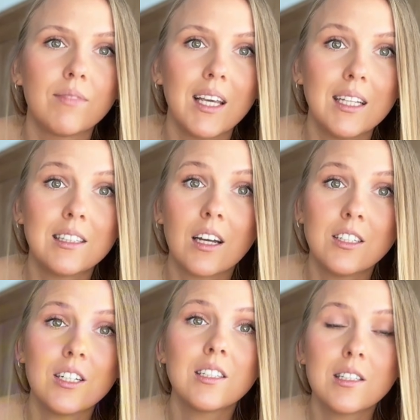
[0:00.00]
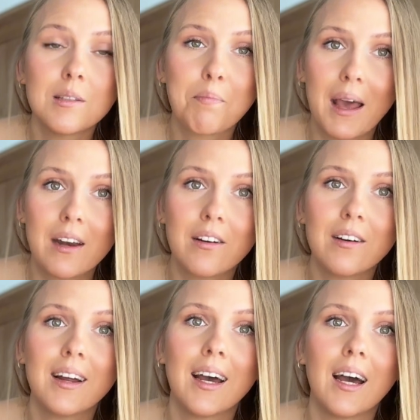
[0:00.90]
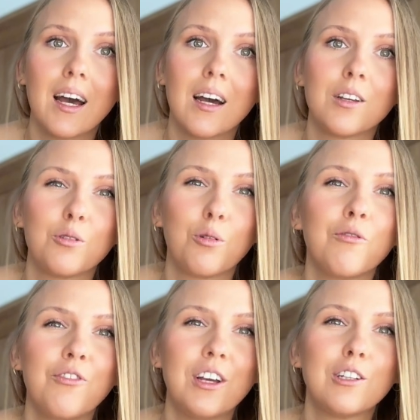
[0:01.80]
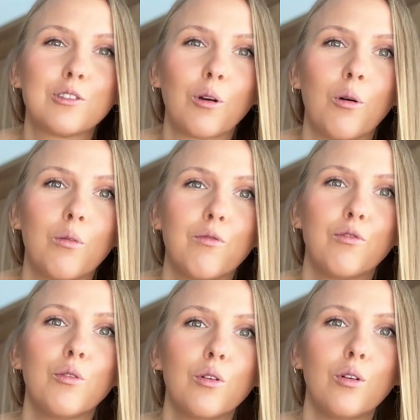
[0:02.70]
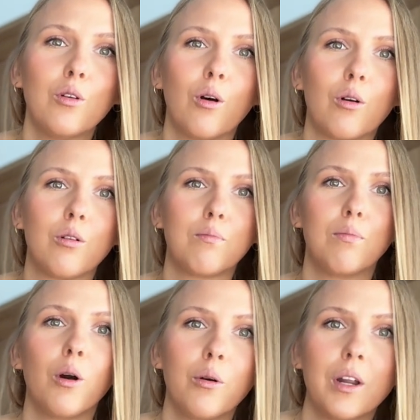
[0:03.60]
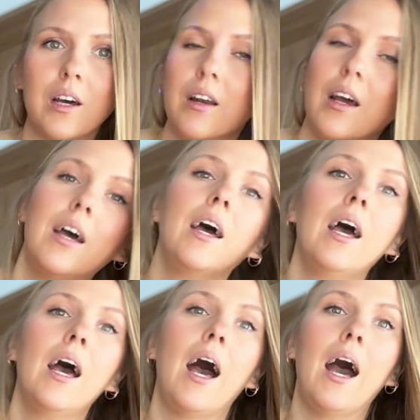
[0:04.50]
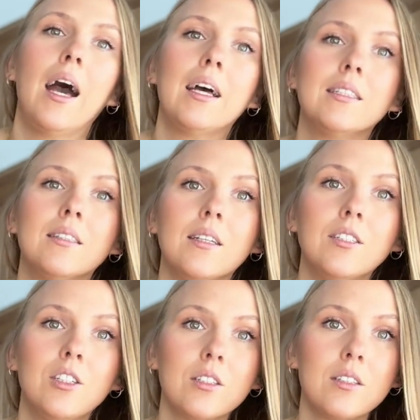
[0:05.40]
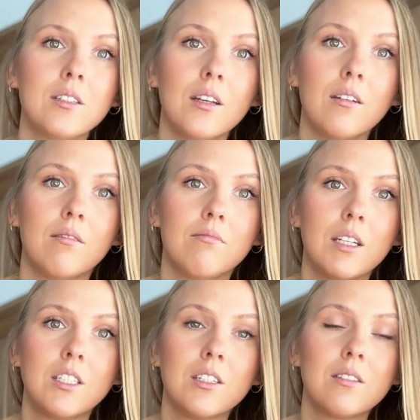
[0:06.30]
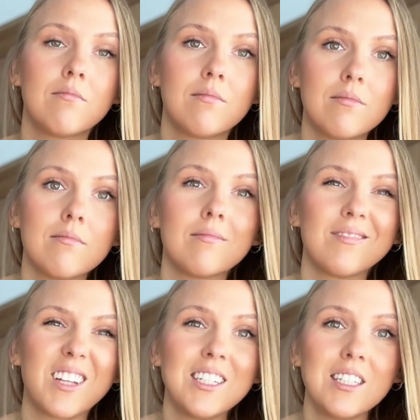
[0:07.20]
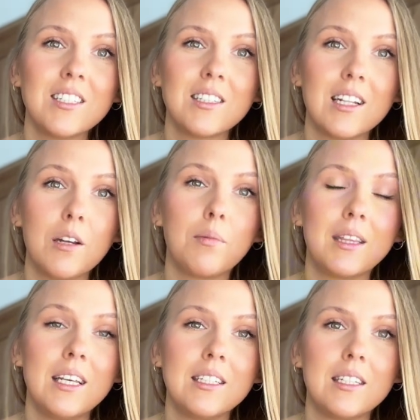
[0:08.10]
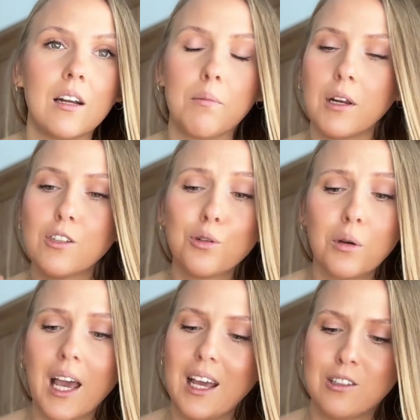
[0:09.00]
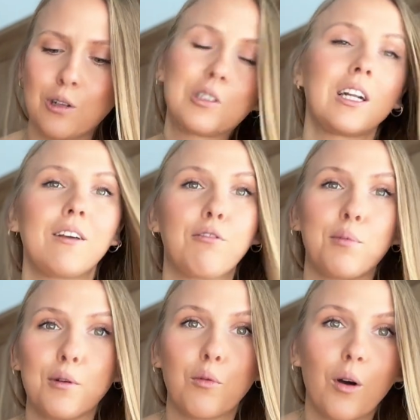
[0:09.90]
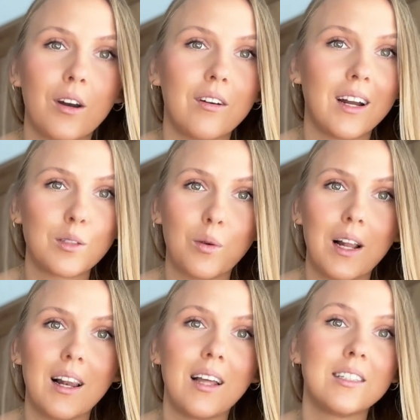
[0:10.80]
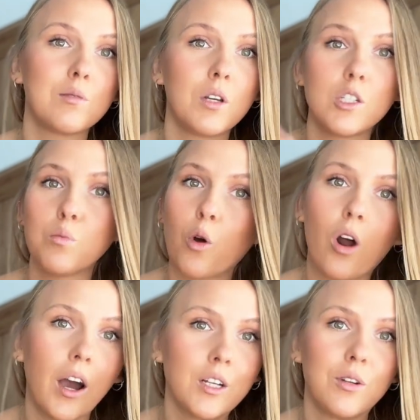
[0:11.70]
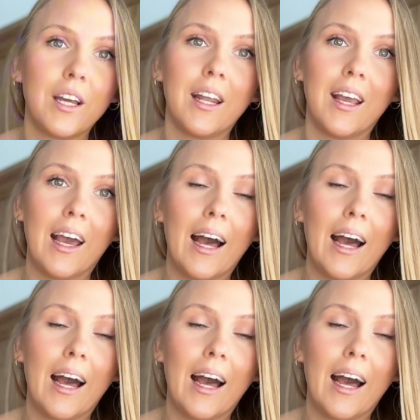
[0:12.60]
it digests better. You don't feel so full or bloated, and it just digests a little bit easier. But it's okay totally if you put water as well. It's more hydrating